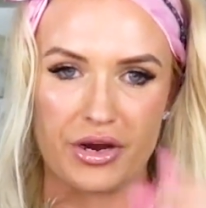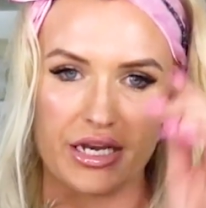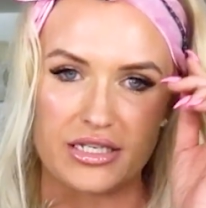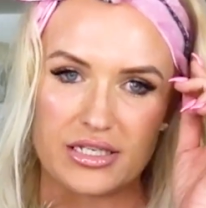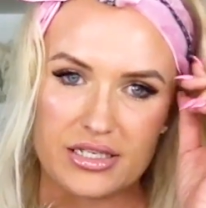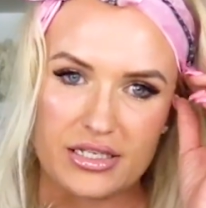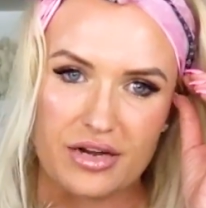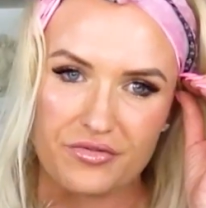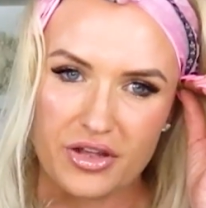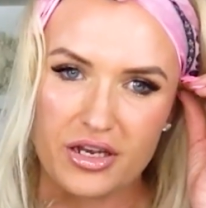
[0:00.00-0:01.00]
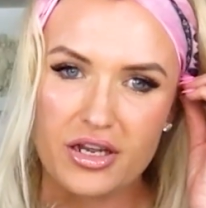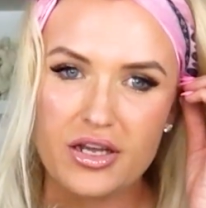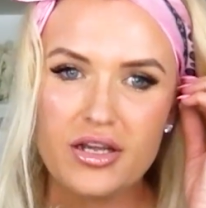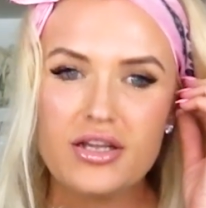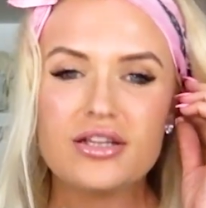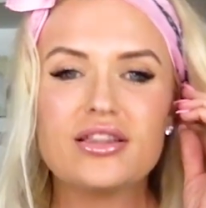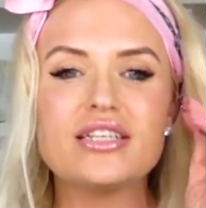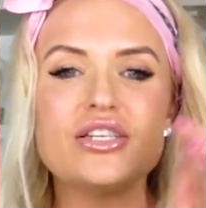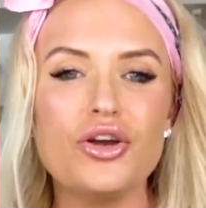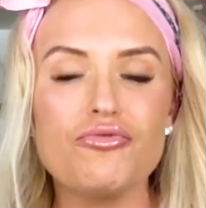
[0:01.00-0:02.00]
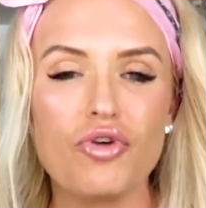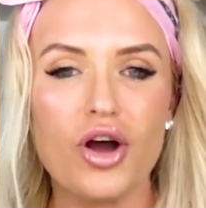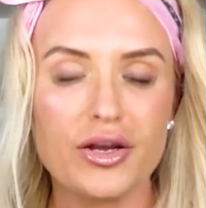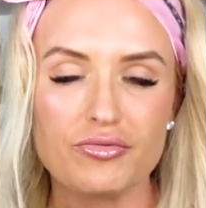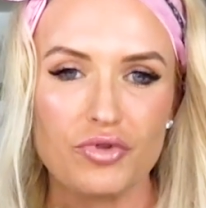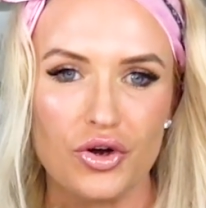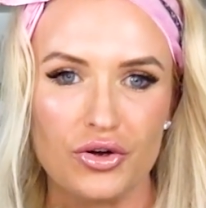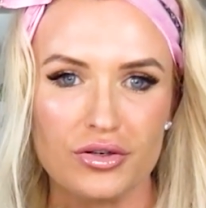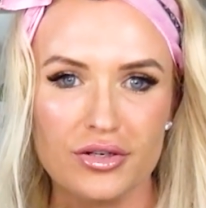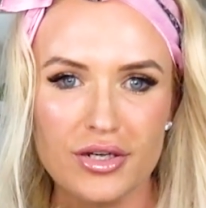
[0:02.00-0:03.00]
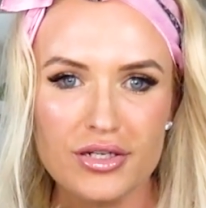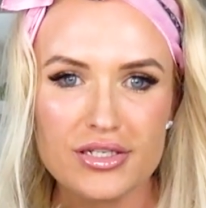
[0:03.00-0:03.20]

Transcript: readings and stuff, that there's no right and wrong.